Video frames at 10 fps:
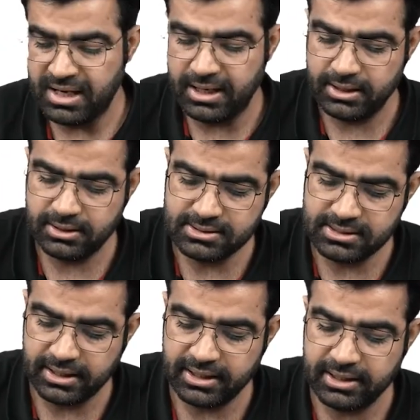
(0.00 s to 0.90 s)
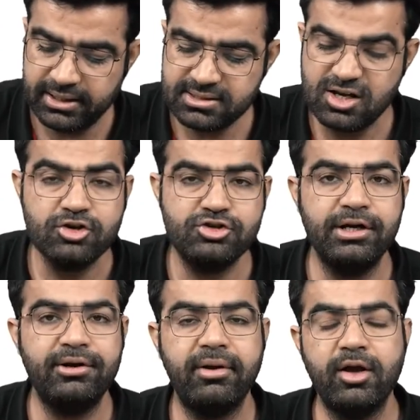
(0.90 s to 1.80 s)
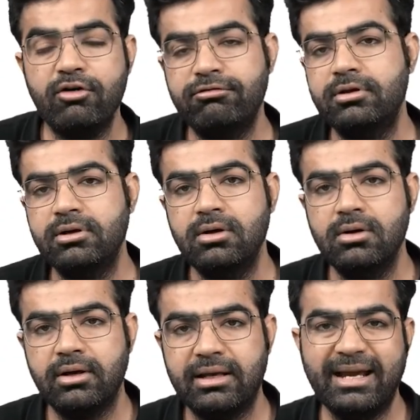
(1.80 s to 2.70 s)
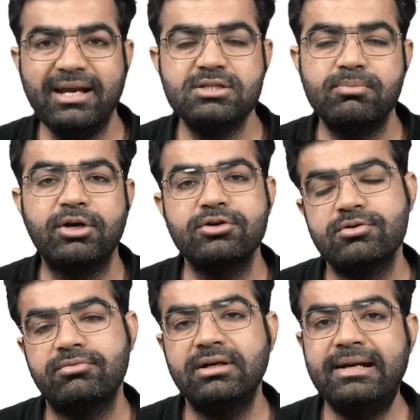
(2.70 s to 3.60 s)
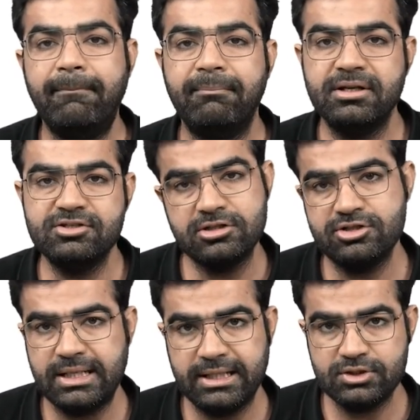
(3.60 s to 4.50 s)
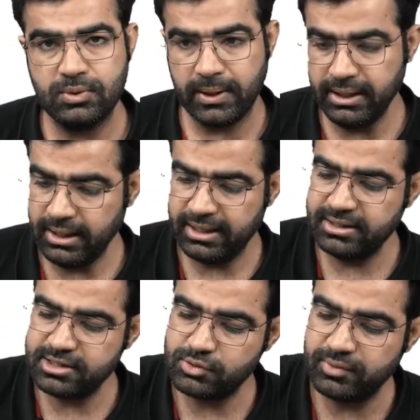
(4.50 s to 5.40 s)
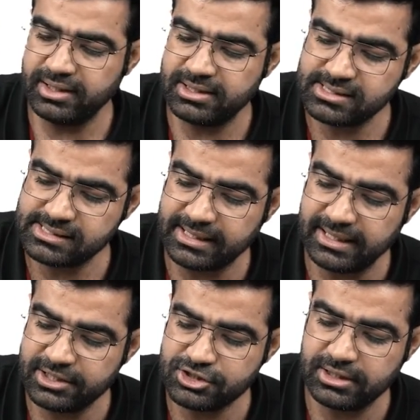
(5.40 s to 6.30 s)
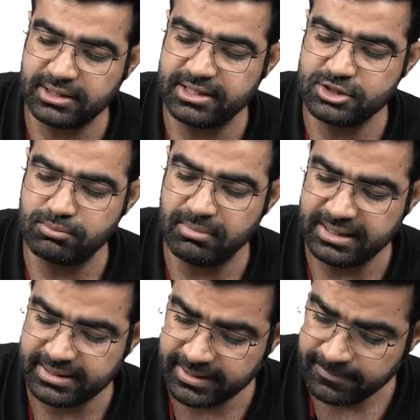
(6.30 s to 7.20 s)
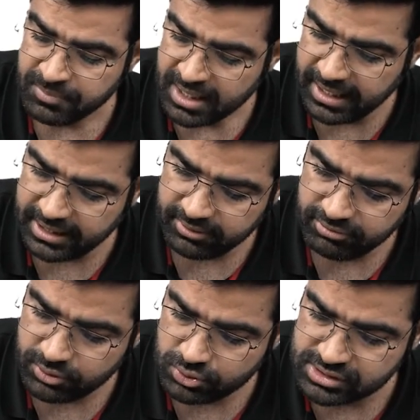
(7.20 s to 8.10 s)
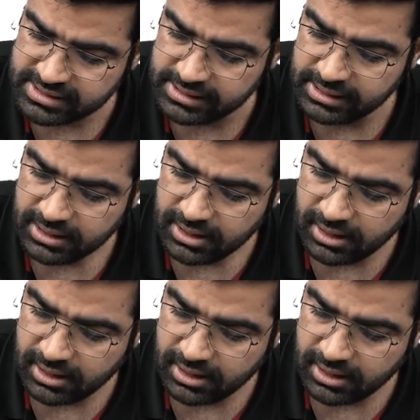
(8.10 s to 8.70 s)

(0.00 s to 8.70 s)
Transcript: and the second is shattering of the cracks because of the temperature change. Okay, in this way this glacier is melting, and if you see